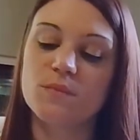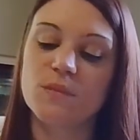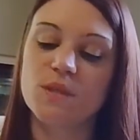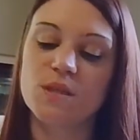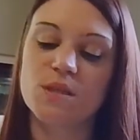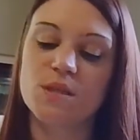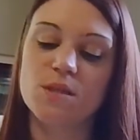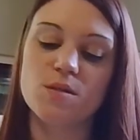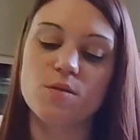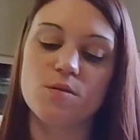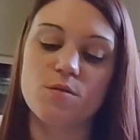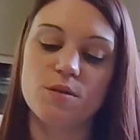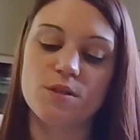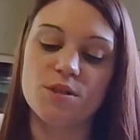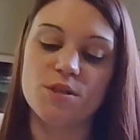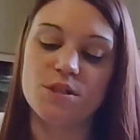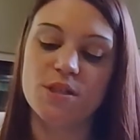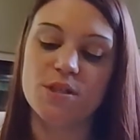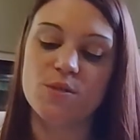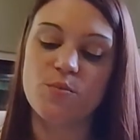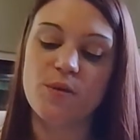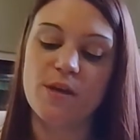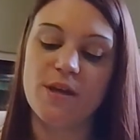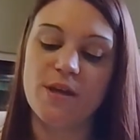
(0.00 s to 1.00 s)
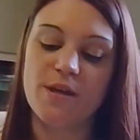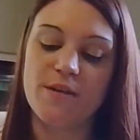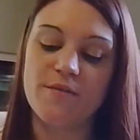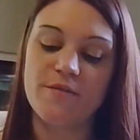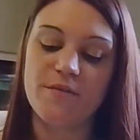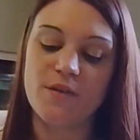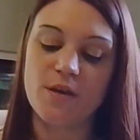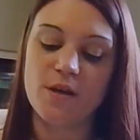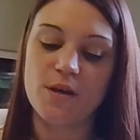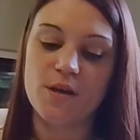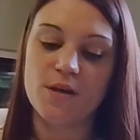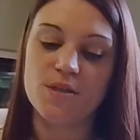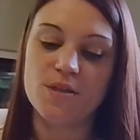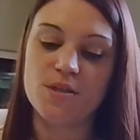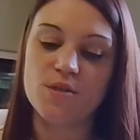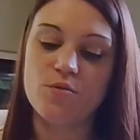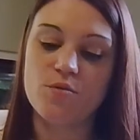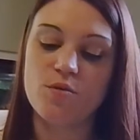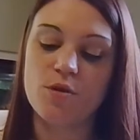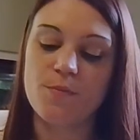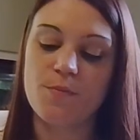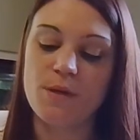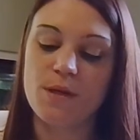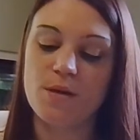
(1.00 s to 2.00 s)
This is gorgeous. We have uh,
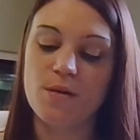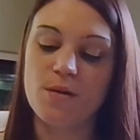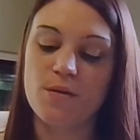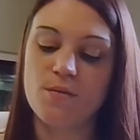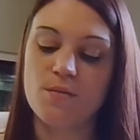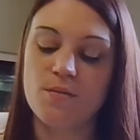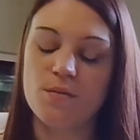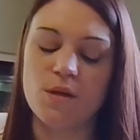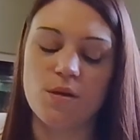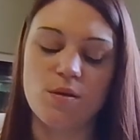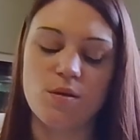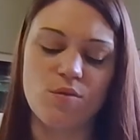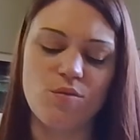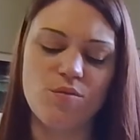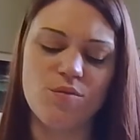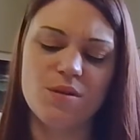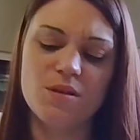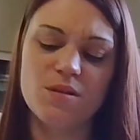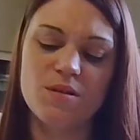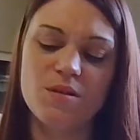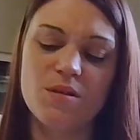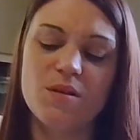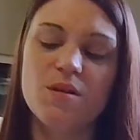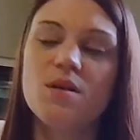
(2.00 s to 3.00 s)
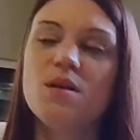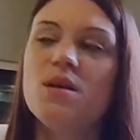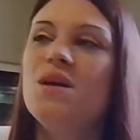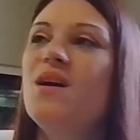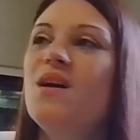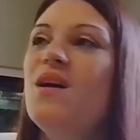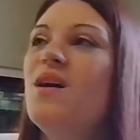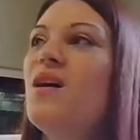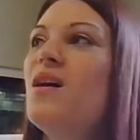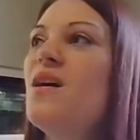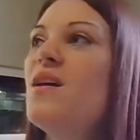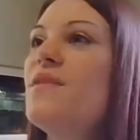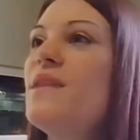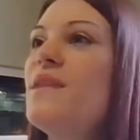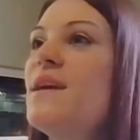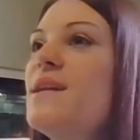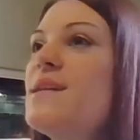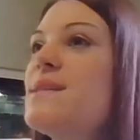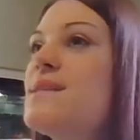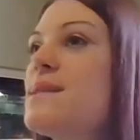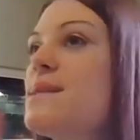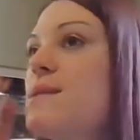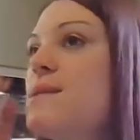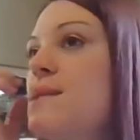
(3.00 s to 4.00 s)
Scorpio. No. That
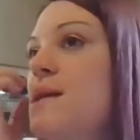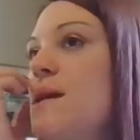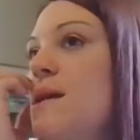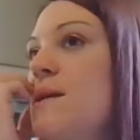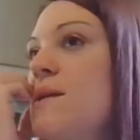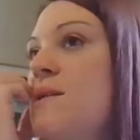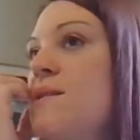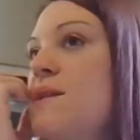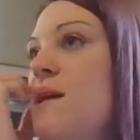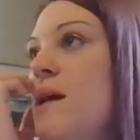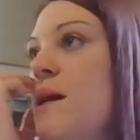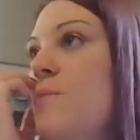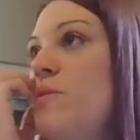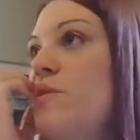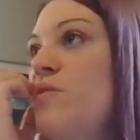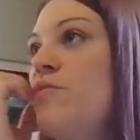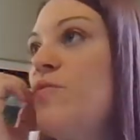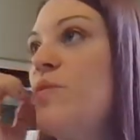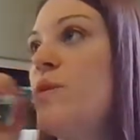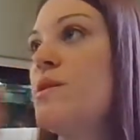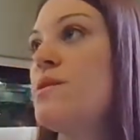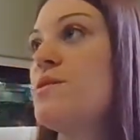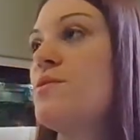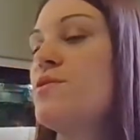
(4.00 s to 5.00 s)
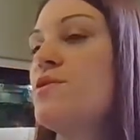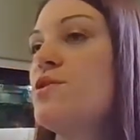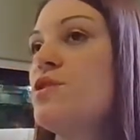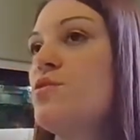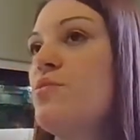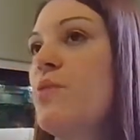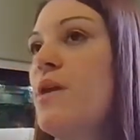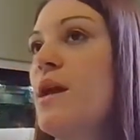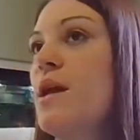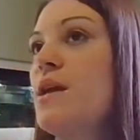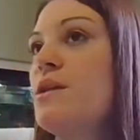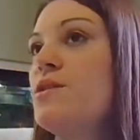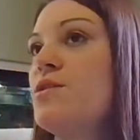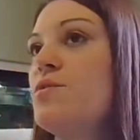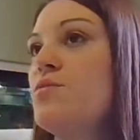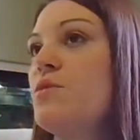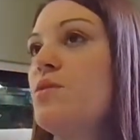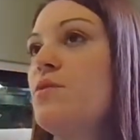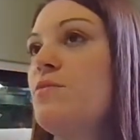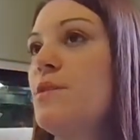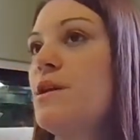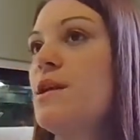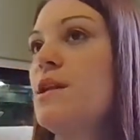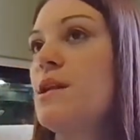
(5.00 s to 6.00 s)
is the second time you've weaseled your way into
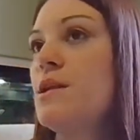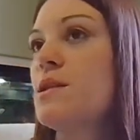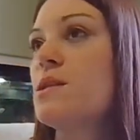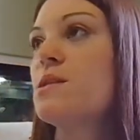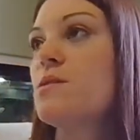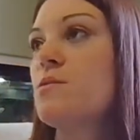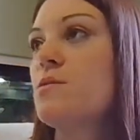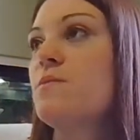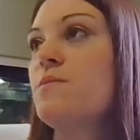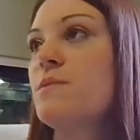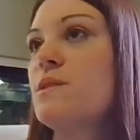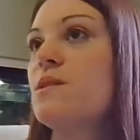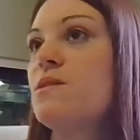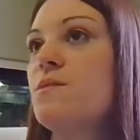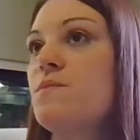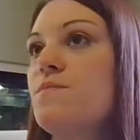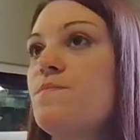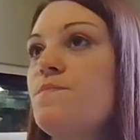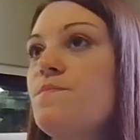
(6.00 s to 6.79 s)
a reading, Scorpio.